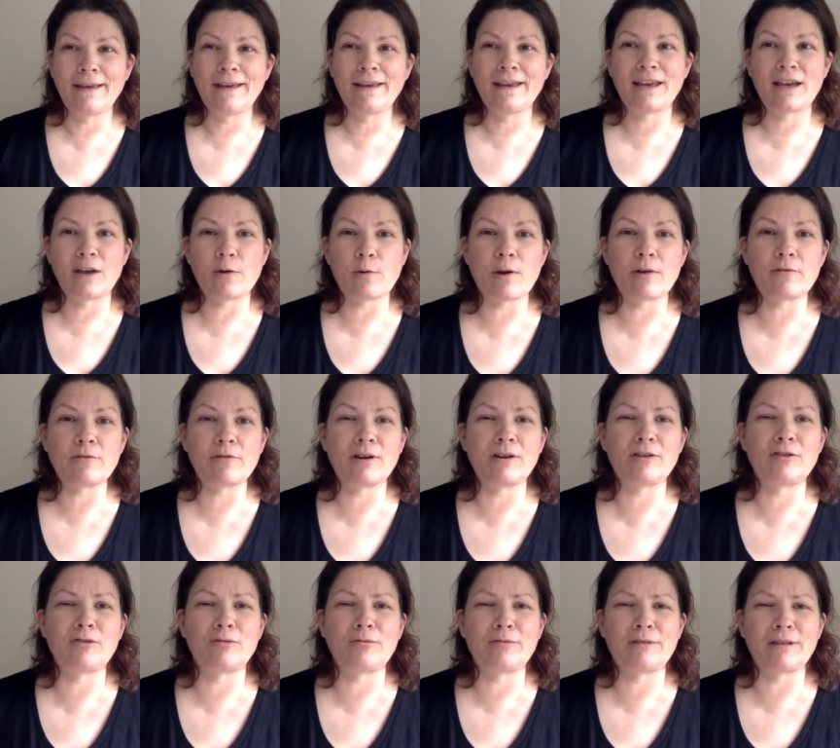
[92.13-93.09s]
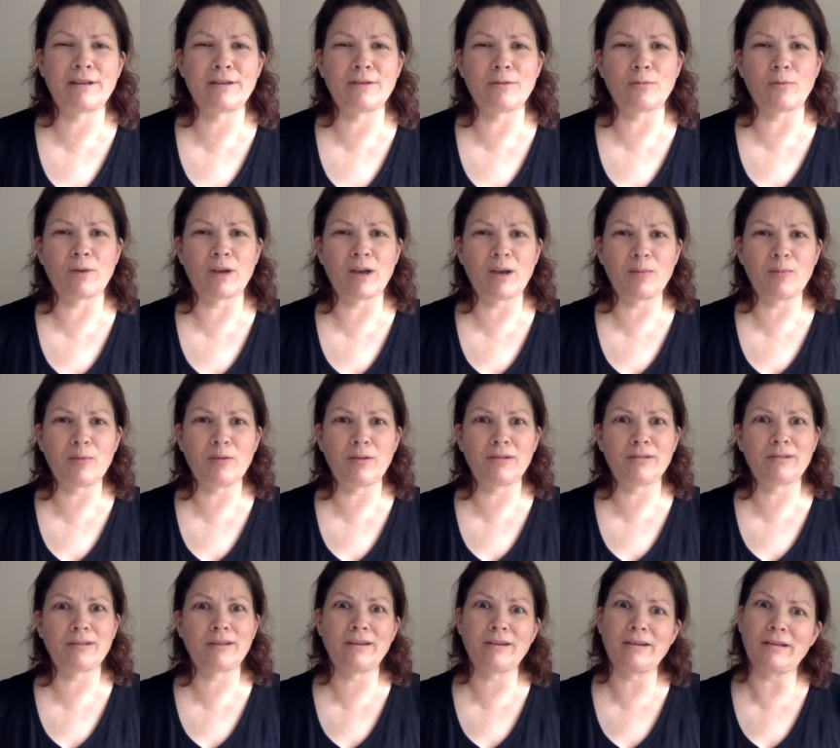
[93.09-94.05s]
However, I do tend to ramble
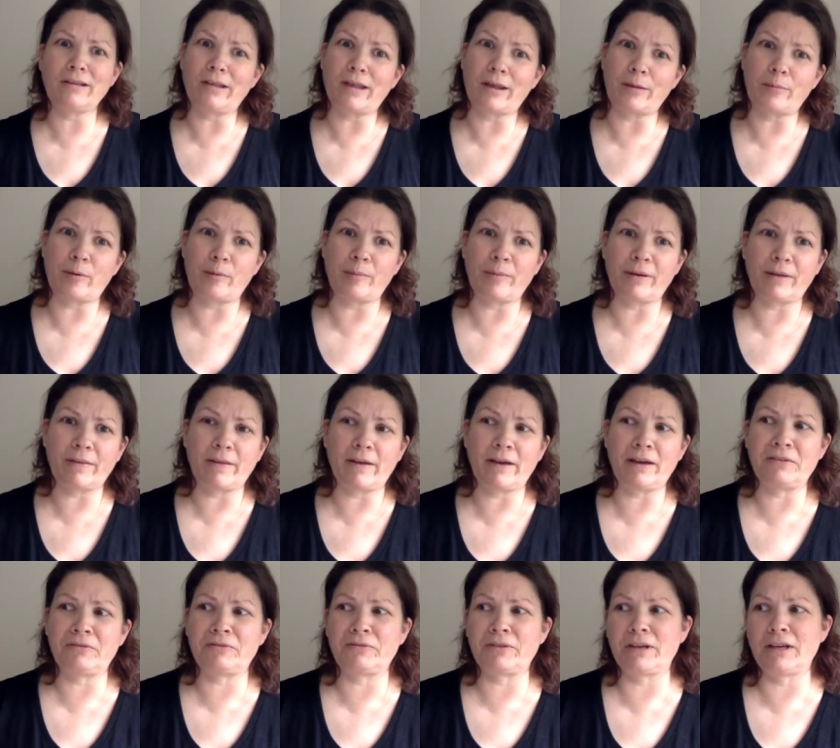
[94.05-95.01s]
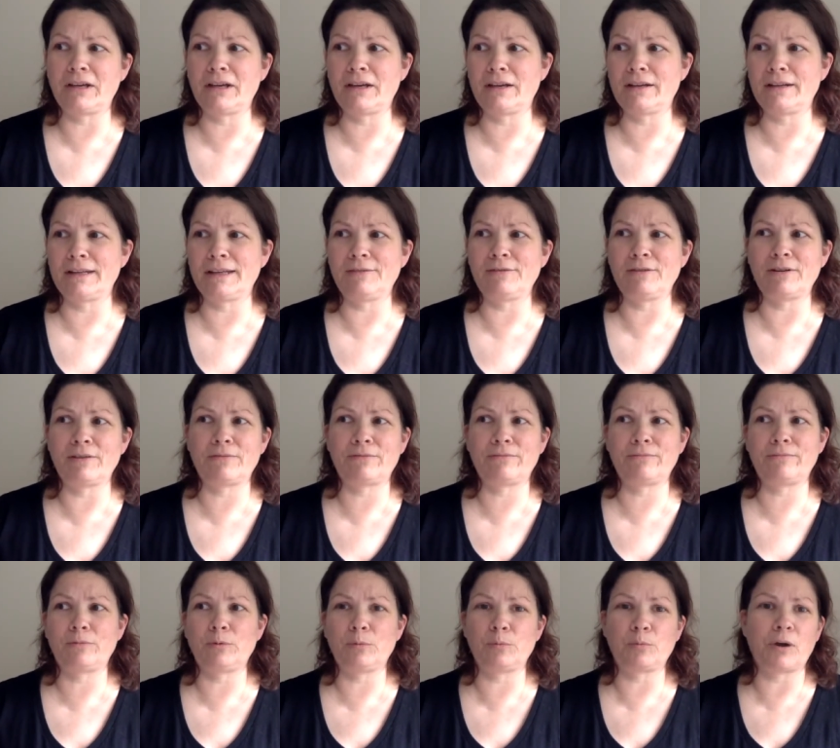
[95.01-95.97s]
and tell you a lot about my life, and even if
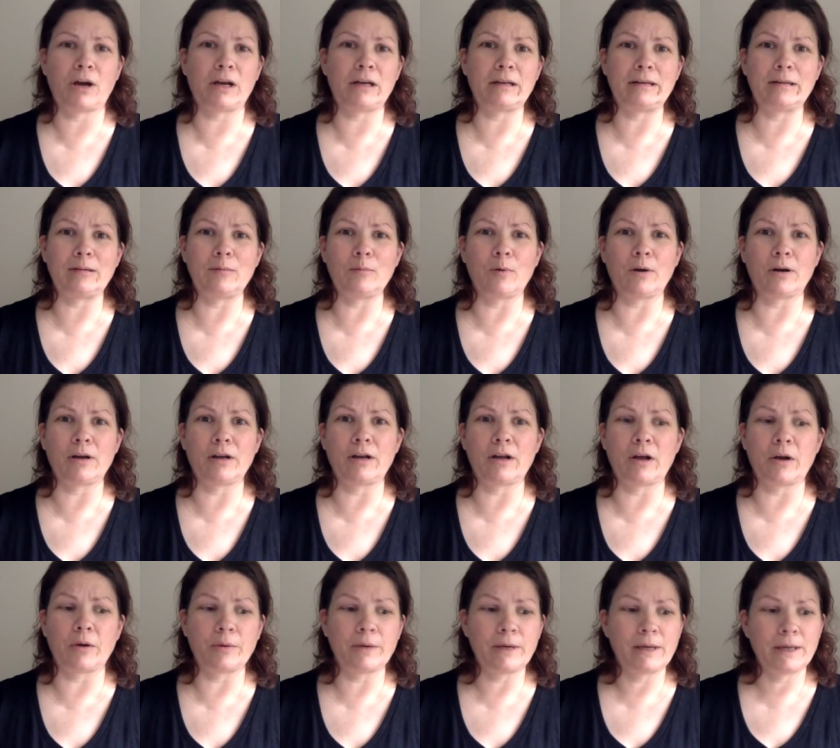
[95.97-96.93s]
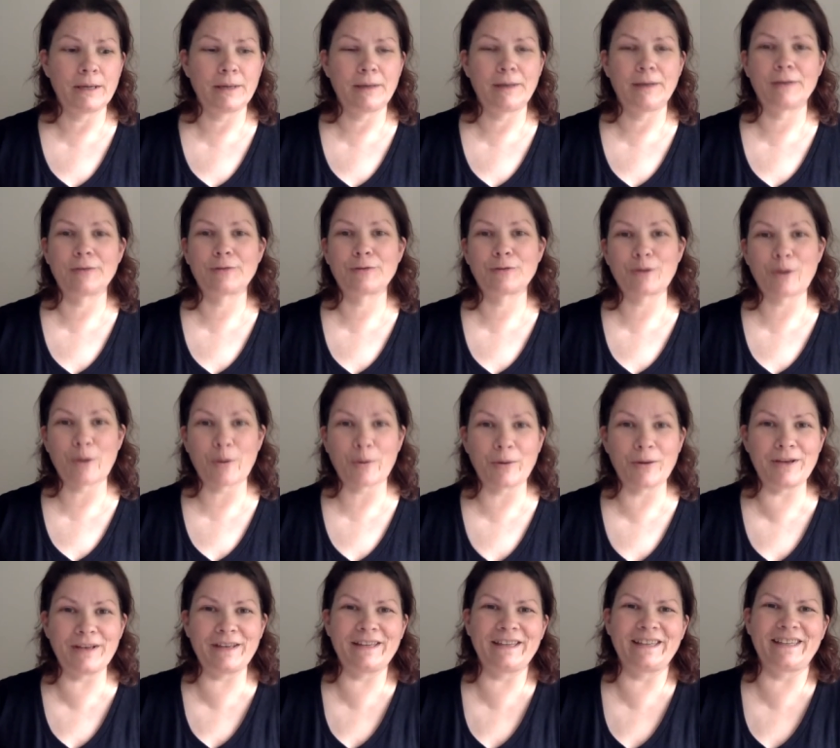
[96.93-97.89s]
you probably didn't want to know. So,
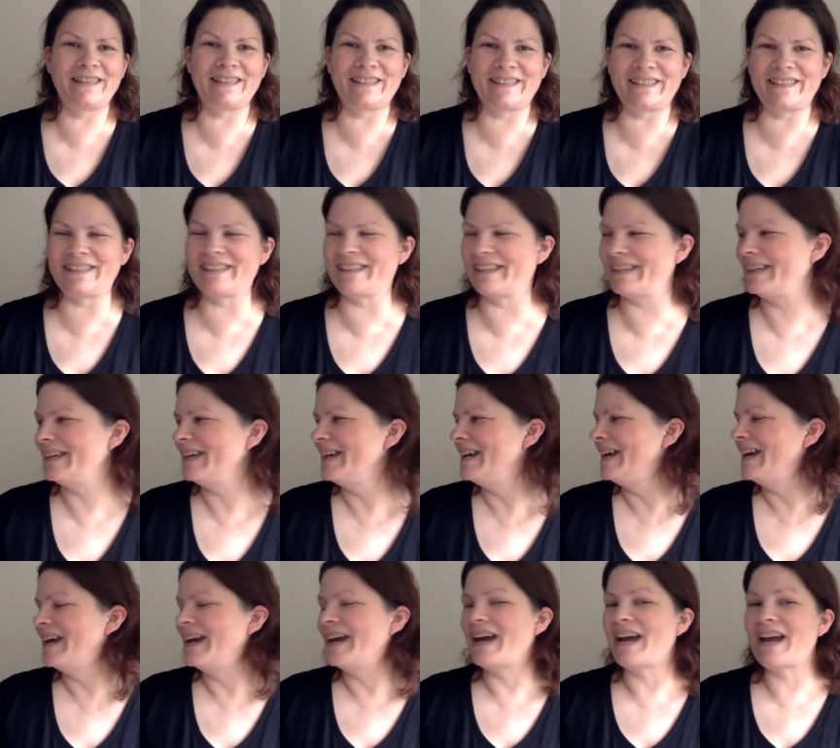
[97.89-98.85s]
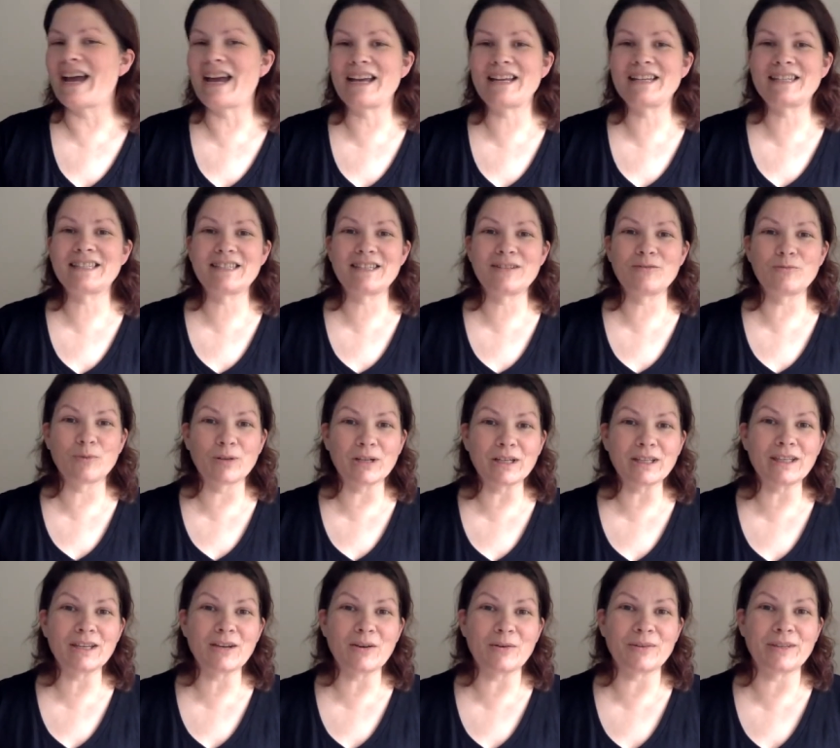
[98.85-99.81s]
I
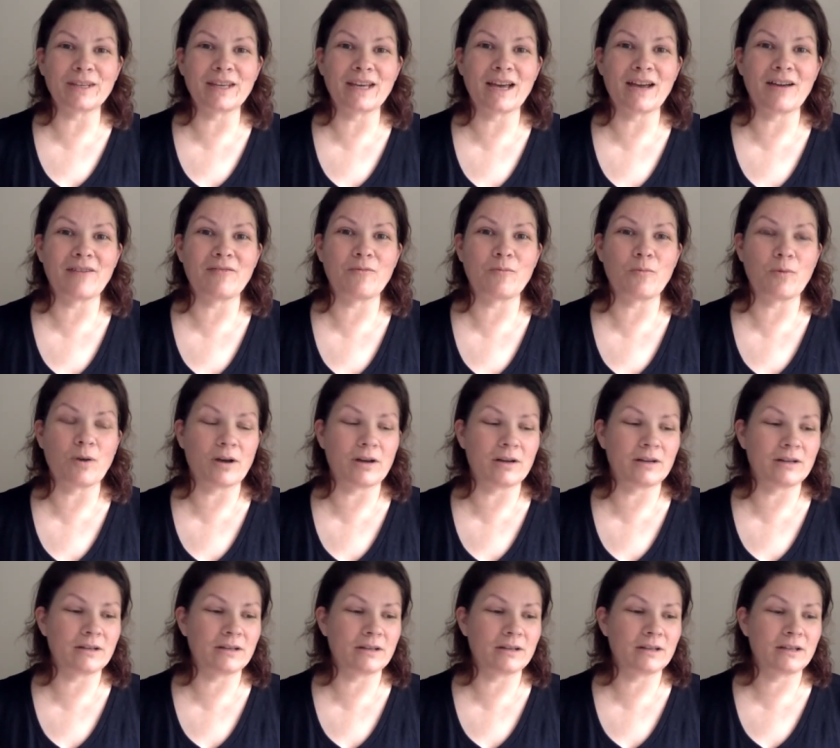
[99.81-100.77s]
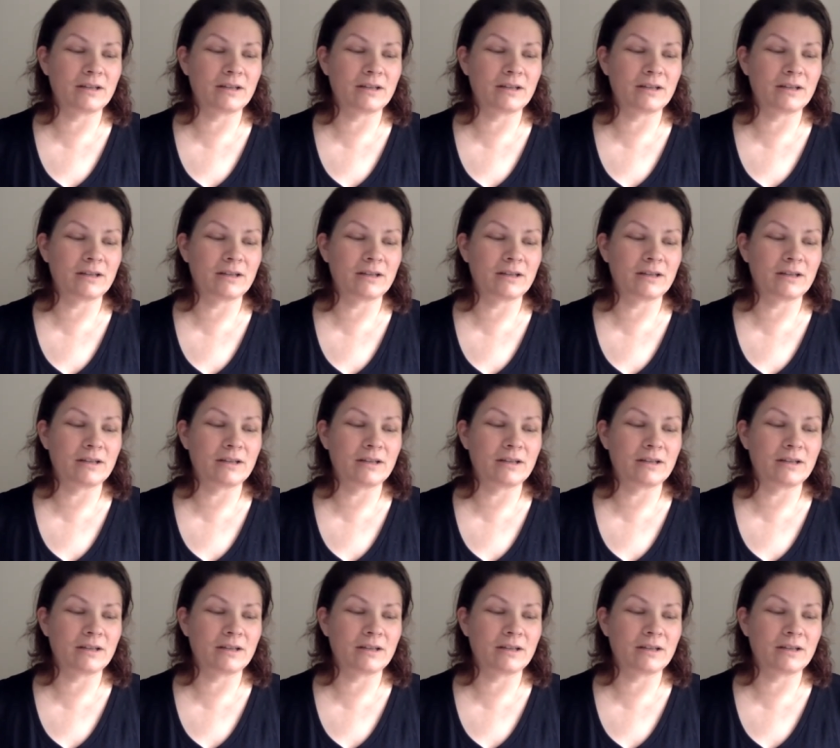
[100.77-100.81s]
really only have one